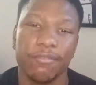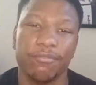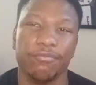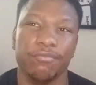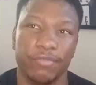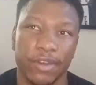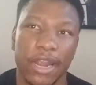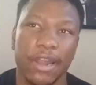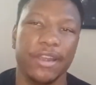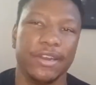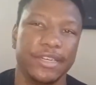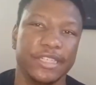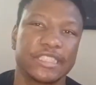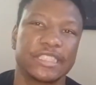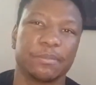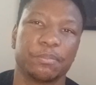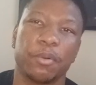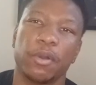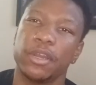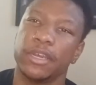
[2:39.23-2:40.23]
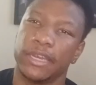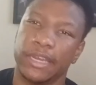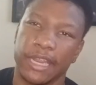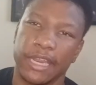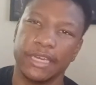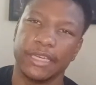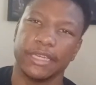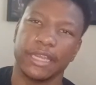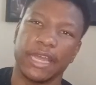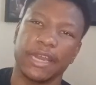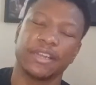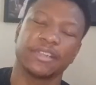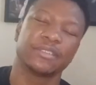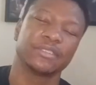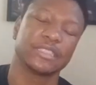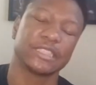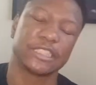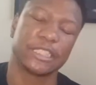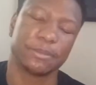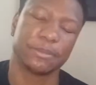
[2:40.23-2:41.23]
very disappointing in
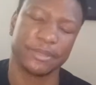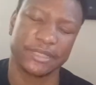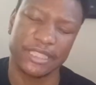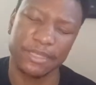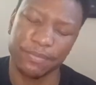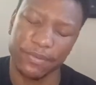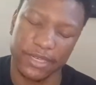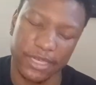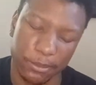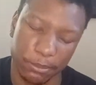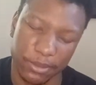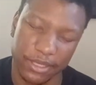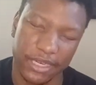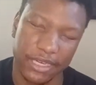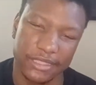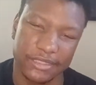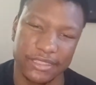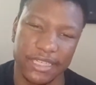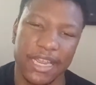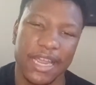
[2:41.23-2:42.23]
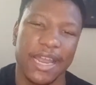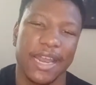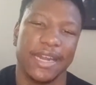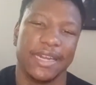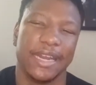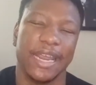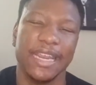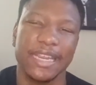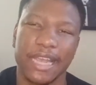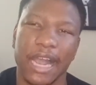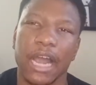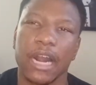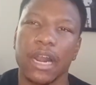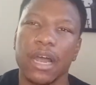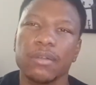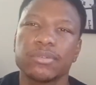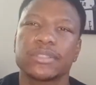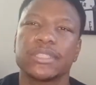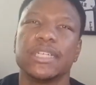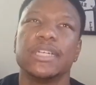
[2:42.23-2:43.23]
Indiana specifically because they got
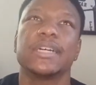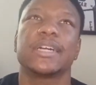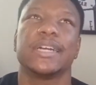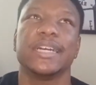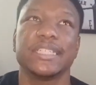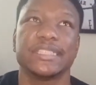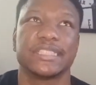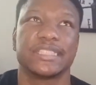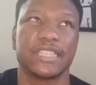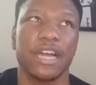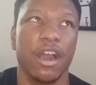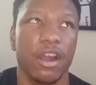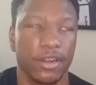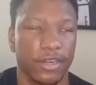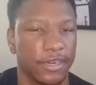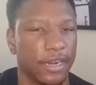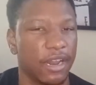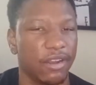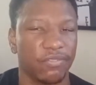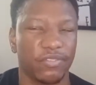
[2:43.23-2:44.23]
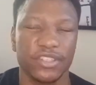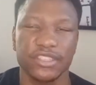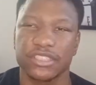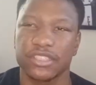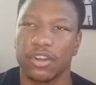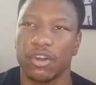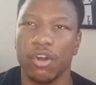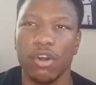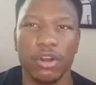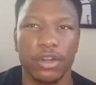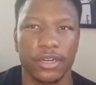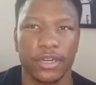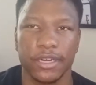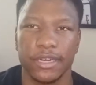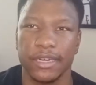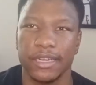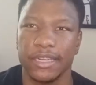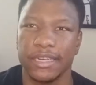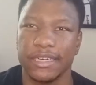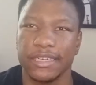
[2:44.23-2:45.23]
off to a good start in that first quarter, and
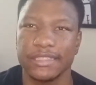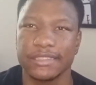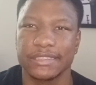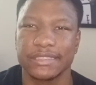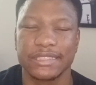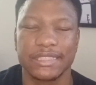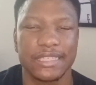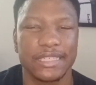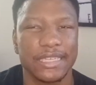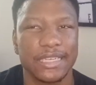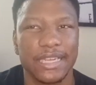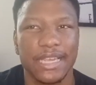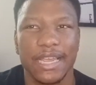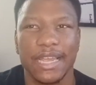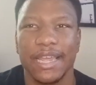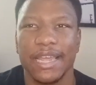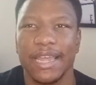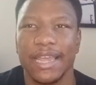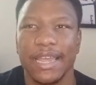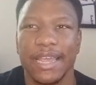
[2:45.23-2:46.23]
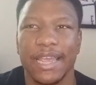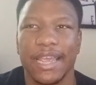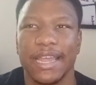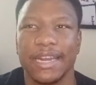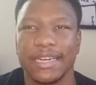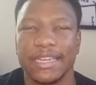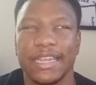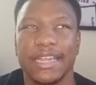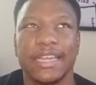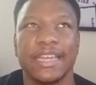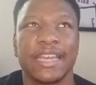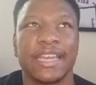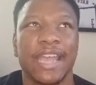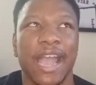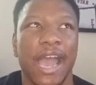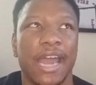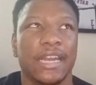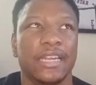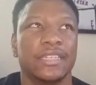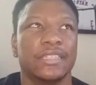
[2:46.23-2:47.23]
then
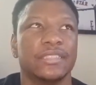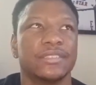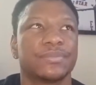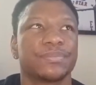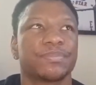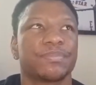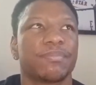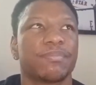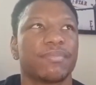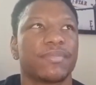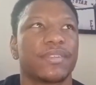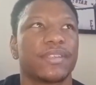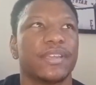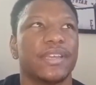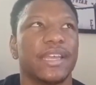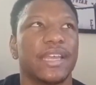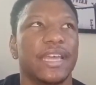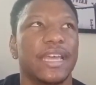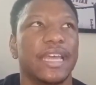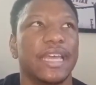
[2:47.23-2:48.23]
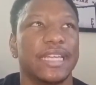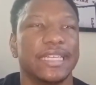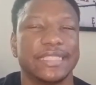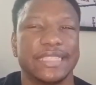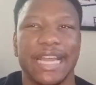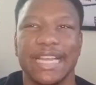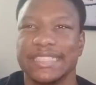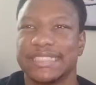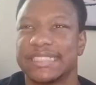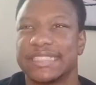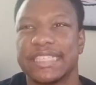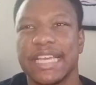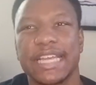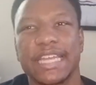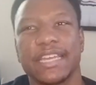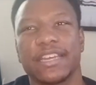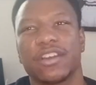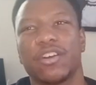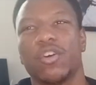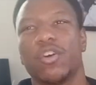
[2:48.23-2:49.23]
kind of that
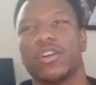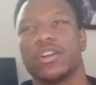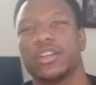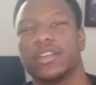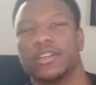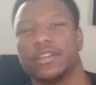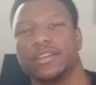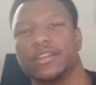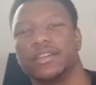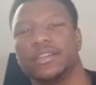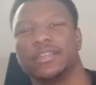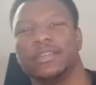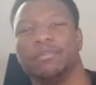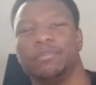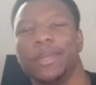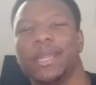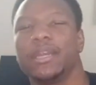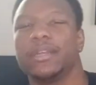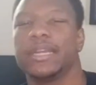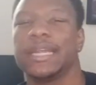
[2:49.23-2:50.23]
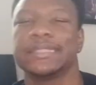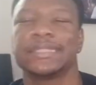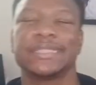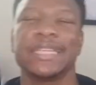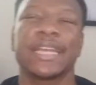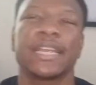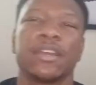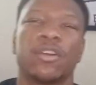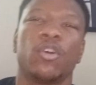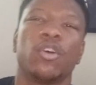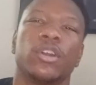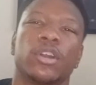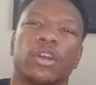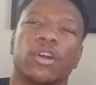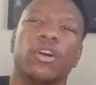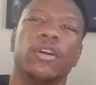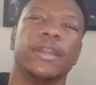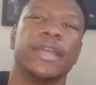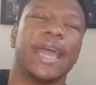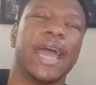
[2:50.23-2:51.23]
second quarter, middle of that second quarter,
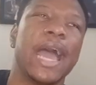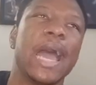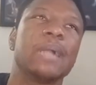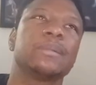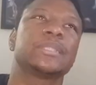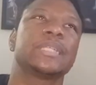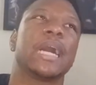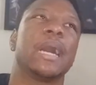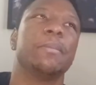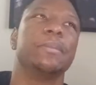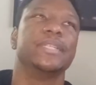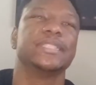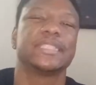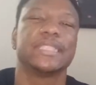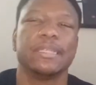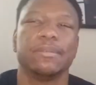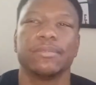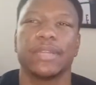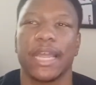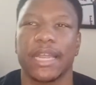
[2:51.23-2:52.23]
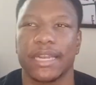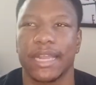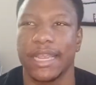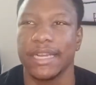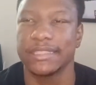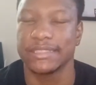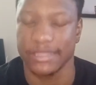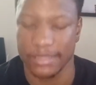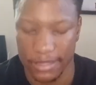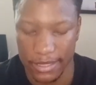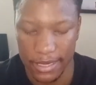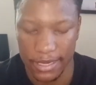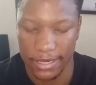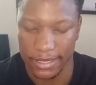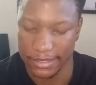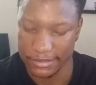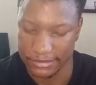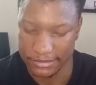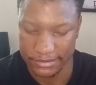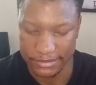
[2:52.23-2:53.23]
going to halftime, it seemed like
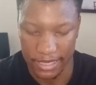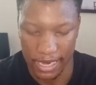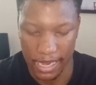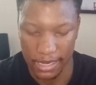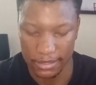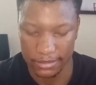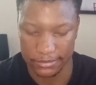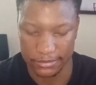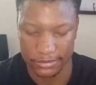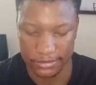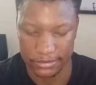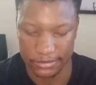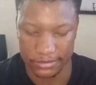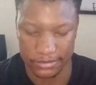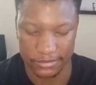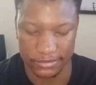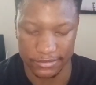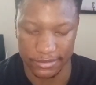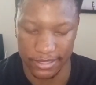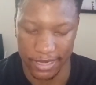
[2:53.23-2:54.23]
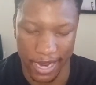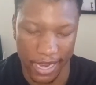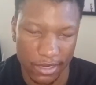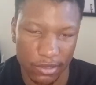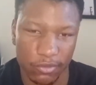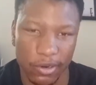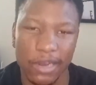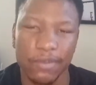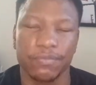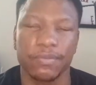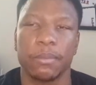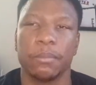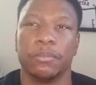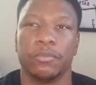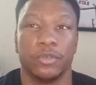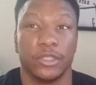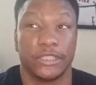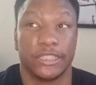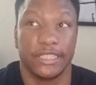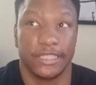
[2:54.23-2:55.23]
it just kind of just got away from them,
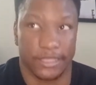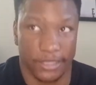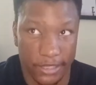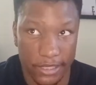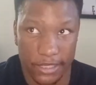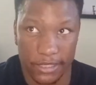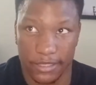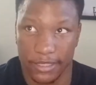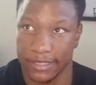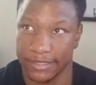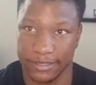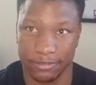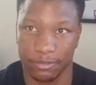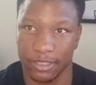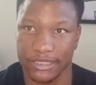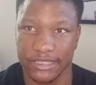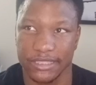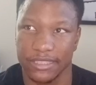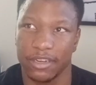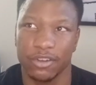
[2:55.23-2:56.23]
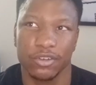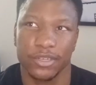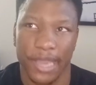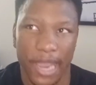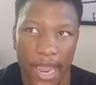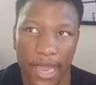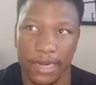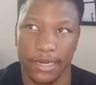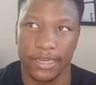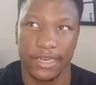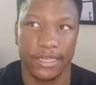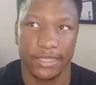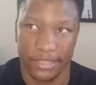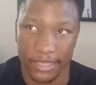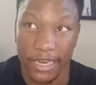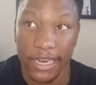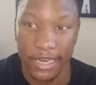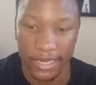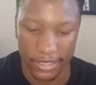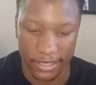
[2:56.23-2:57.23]
which it did. It wasn't no kind of, it
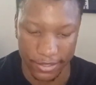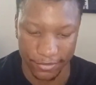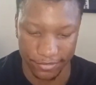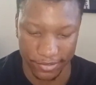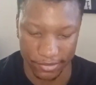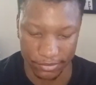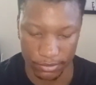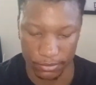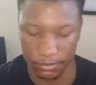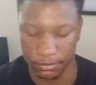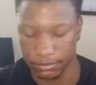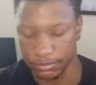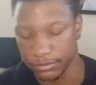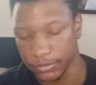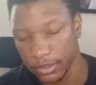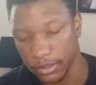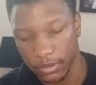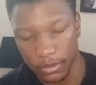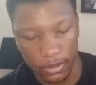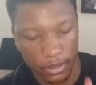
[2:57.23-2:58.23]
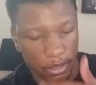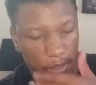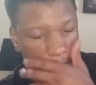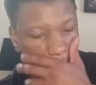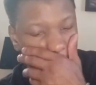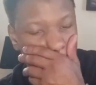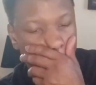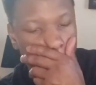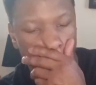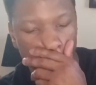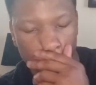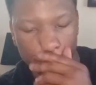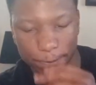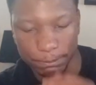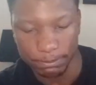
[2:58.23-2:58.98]
did get away from them.